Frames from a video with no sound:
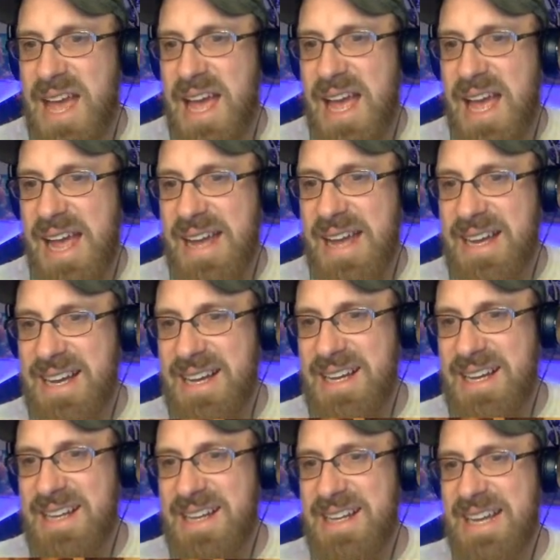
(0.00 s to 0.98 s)

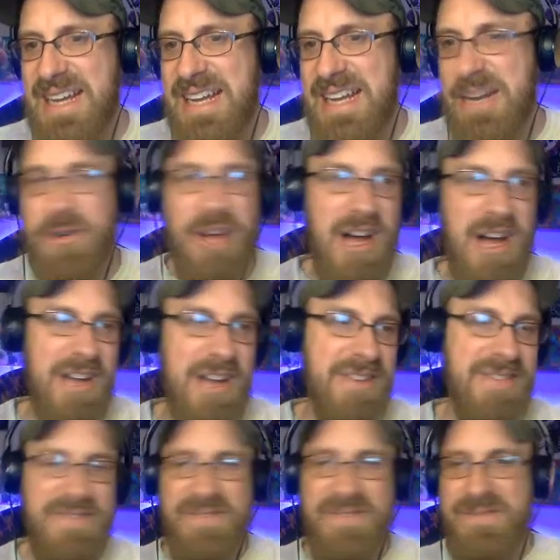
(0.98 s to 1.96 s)
Hey Nino
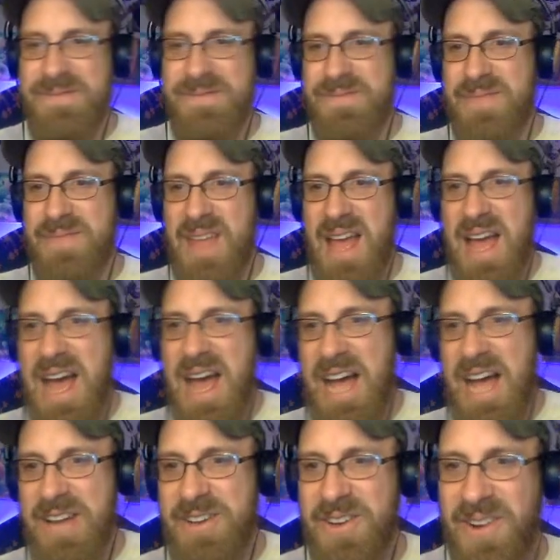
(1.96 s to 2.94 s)
Don.
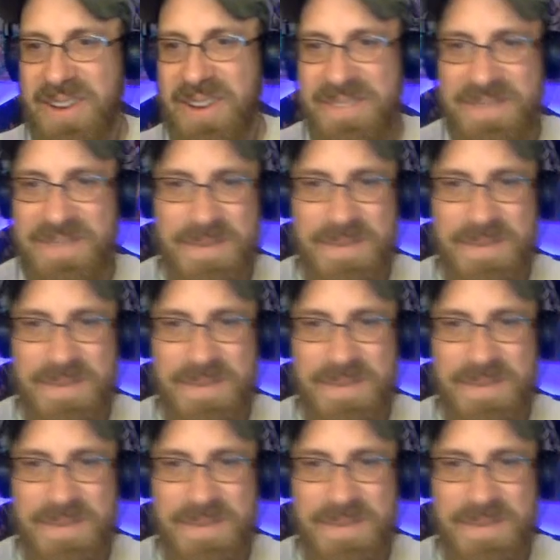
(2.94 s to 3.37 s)
How you doing?